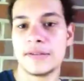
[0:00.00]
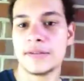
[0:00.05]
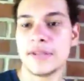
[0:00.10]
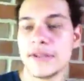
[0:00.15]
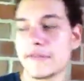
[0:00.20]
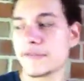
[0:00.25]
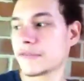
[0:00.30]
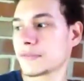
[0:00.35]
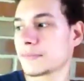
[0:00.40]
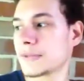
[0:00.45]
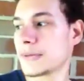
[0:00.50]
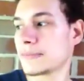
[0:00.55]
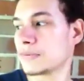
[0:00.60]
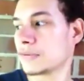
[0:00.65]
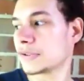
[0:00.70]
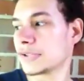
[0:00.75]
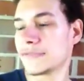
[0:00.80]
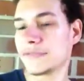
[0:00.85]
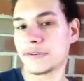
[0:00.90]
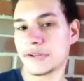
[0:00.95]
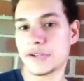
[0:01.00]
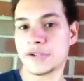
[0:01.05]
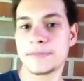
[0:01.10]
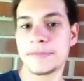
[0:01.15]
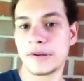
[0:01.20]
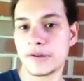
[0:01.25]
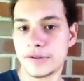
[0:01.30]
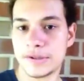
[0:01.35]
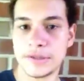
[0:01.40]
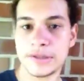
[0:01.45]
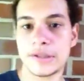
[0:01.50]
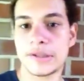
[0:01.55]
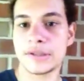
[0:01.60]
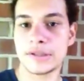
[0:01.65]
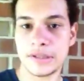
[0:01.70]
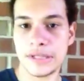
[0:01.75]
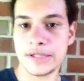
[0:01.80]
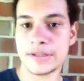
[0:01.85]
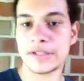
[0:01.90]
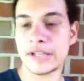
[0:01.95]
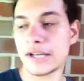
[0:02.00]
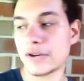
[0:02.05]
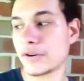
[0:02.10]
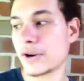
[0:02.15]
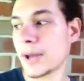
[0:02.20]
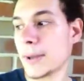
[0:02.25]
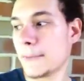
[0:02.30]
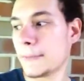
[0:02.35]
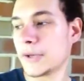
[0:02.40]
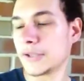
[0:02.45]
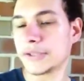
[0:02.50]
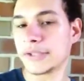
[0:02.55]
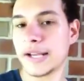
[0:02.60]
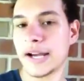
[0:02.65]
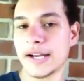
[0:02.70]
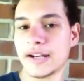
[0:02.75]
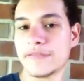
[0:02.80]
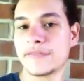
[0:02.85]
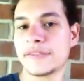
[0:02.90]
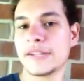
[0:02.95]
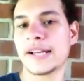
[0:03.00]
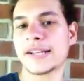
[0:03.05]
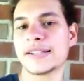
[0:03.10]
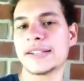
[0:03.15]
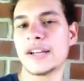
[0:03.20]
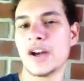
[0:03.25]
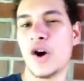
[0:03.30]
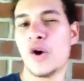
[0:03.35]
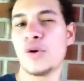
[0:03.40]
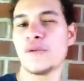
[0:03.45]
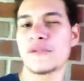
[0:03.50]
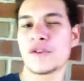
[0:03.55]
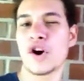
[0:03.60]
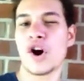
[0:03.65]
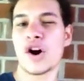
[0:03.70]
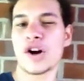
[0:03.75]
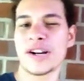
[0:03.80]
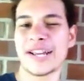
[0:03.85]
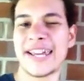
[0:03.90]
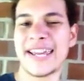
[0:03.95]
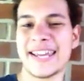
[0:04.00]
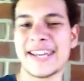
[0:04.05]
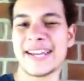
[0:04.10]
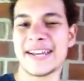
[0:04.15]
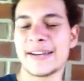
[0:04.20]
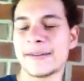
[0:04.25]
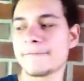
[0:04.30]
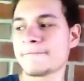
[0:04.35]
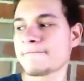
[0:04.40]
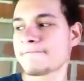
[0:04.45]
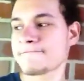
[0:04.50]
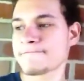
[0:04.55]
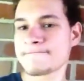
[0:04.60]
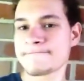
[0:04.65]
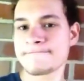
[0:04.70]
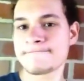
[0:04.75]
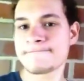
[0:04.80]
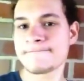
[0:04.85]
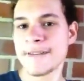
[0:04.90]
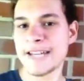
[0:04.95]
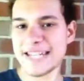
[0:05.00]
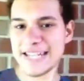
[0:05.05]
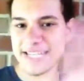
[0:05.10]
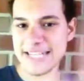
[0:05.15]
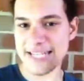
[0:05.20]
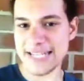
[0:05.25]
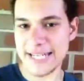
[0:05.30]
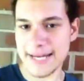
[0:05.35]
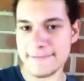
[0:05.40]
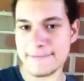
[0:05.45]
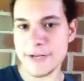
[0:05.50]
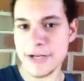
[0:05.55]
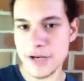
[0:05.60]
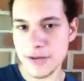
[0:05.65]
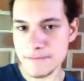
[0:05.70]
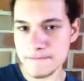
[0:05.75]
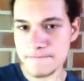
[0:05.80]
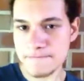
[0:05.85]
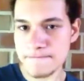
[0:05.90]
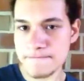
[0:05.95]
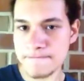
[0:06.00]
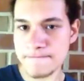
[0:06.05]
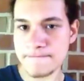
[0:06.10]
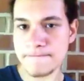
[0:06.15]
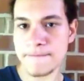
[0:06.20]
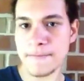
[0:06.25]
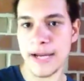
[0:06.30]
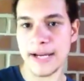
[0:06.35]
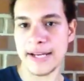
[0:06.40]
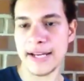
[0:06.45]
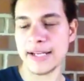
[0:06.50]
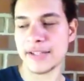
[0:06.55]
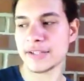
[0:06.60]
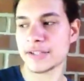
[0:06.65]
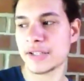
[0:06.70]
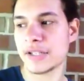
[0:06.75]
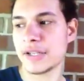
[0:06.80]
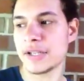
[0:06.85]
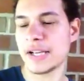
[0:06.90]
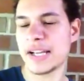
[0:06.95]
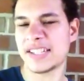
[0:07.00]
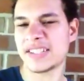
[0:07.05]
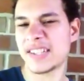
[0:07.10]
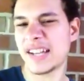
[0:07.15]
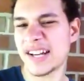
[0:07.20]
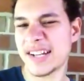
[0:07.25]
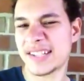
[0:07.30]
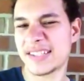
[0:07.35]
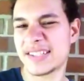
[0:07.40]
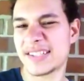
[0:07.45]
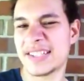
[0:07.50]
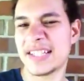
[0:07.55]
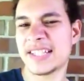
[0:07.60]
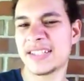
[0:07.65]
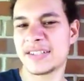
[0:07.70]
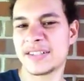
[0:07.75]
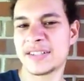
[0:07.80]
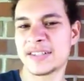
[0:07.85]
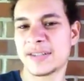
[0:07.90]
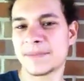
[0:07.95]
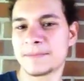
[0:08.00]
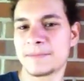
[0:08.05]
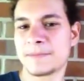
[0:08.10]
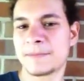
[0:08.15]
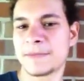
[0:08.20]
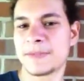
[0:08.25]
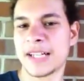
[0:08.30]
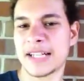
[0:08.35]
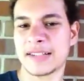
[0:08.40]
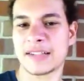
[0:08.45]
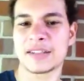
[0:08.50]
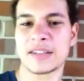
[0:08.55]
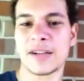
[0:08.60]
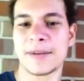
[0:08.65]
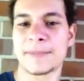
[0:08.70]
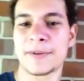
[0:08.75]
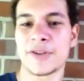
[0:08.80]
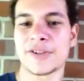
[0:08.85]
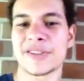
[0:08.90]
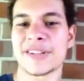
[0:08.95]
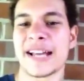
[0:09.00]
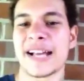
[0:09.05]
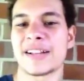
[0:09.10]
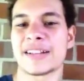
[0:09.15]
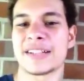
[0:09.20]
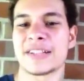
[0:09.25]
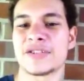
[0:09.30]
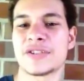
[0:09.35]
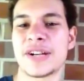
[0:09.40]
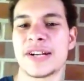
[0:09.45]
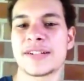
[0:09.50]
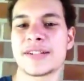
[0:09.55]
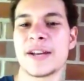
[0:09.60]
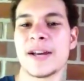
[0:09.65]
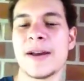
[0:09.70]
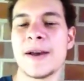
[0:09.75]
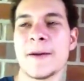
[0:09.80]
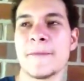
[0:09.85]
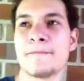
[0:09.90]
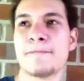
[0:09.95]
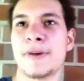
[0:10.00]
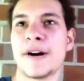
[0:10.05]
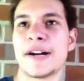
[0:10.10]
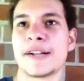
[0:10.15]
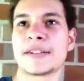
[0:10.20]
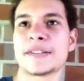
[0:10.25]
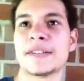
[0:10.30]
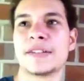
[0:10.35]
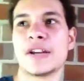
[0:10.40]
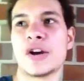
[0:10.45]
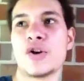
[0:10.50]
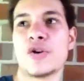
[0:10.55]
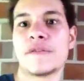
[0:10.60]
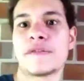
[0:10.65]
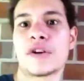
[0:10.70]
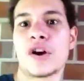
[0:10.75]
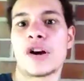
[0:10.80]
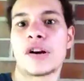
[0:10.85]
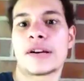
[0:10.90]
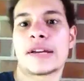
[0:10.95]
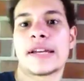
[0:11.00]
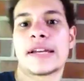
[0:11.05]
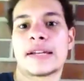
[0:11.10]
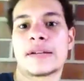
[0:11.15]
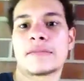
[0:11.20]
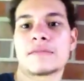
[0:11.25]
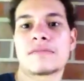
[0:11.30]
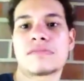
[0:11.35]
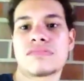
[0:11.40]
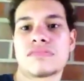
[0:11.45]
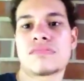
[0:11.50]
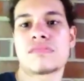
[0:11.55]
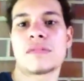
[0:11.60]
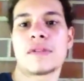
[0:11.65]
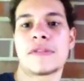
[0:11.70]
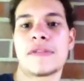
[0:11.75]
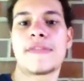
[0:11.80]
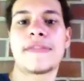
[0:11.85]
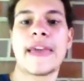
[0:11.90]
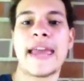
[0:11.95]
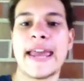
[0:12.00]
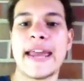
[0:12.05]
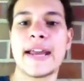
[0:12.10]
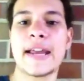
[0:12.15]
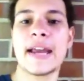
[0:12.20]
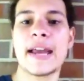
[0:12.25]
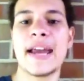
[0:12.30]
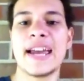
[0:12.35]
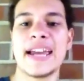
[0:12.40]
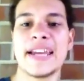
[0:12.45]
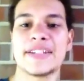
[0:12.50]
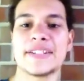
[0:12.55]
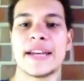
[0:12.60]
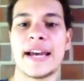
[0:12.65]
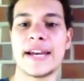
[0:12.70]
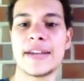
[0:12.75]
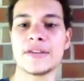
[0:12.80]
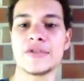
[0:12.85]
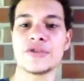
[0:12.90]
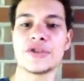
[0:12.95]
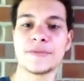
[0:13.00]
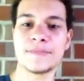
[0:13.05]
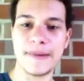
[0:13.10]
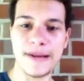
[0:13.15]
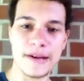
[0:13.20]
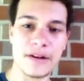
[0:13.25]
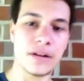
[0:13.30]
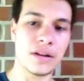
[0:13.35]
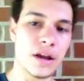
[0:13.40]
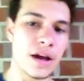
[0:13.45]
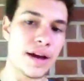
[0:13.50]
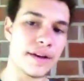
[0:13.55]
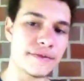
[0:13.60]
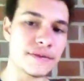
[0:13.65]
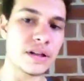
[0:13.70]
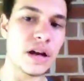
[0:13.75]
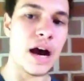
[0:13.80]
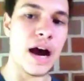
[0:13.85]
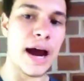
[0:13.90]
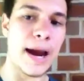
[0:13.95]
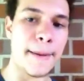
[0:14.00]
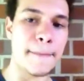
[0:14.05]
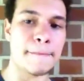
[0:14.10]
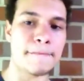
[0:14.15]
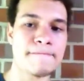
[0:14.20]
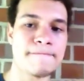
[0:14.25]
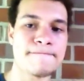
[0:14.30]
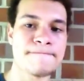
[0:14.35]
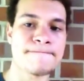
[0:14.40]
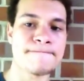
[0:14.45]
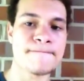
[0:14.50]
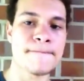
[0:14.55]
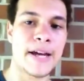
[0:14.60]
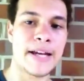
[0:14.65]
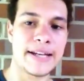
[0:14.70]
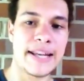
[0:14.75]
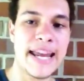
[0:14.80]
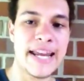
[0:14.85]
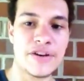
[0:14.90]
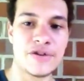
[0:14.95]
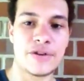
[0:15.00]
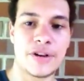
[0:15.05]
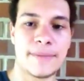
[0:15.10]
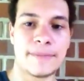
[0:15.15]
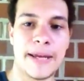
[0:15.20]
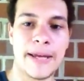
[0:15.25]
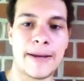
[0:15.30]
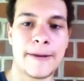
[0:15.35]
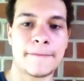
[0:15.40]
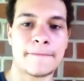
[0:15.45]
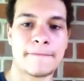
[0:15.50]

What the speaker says: Different people, different experiences, etc. But kind of like the overarching symptom, I guess. It's not a disease, it's technically a personality trait. But the overarching thing is that you spend a lot of time daydreaming.